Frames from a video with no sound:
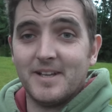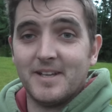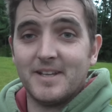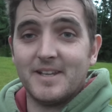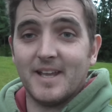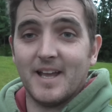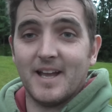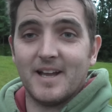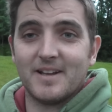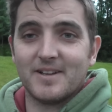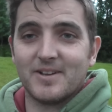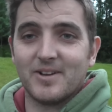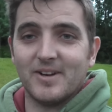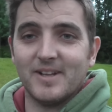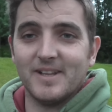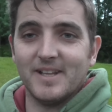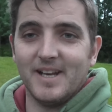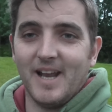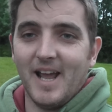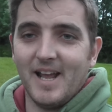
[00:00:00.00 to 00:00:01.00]
yeah, I got it
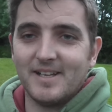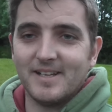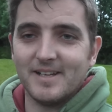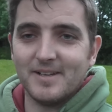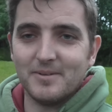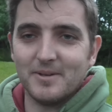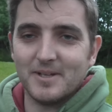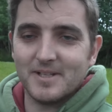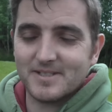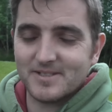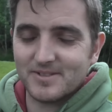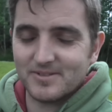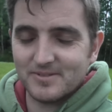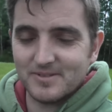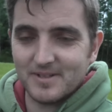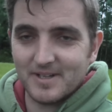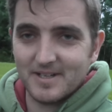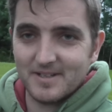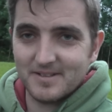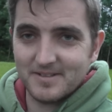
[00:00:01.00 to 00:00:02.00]
in the net anyway.
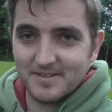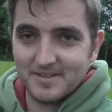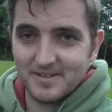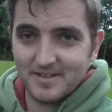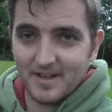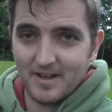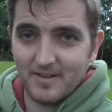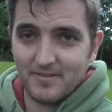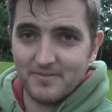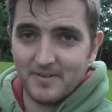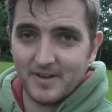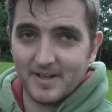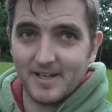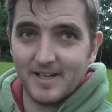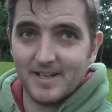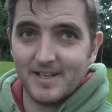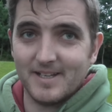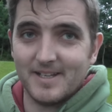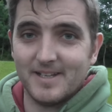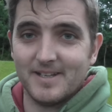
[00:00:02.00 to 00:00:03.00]
So I
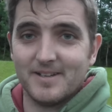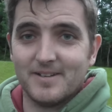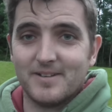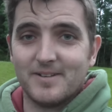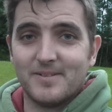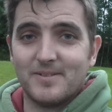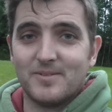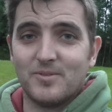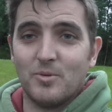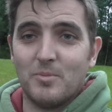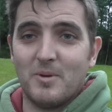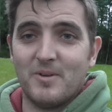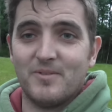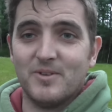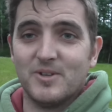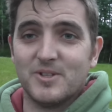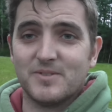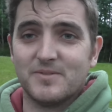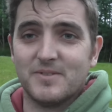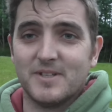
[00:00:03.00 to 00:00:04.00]
finally caught my
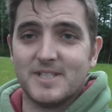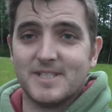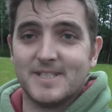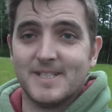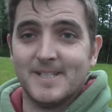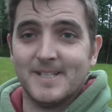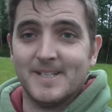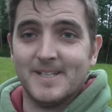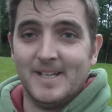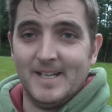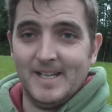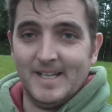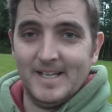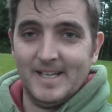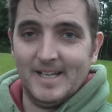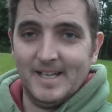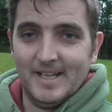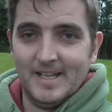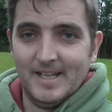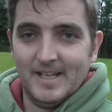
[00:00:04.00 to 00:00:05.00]
first fish
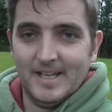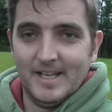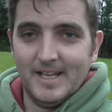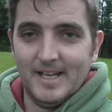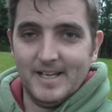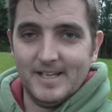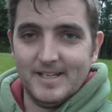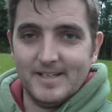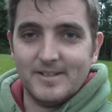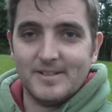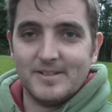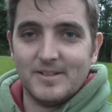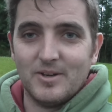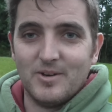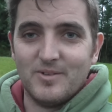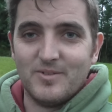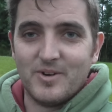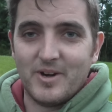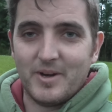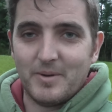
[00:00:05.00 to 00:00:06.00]
in
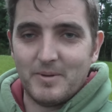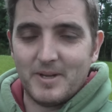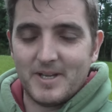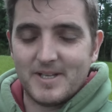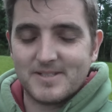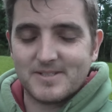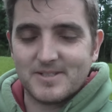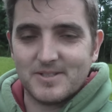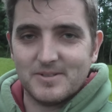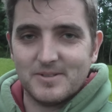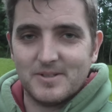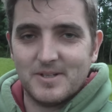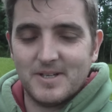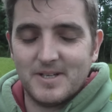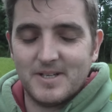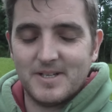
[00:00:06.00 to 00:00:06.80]
over 8 weeks. So